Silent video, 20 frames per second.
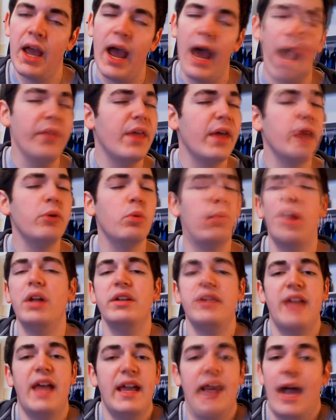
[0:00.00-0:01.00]
And then one
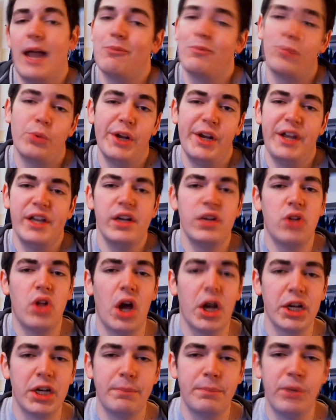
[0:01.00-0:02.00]
day I'm reading along in a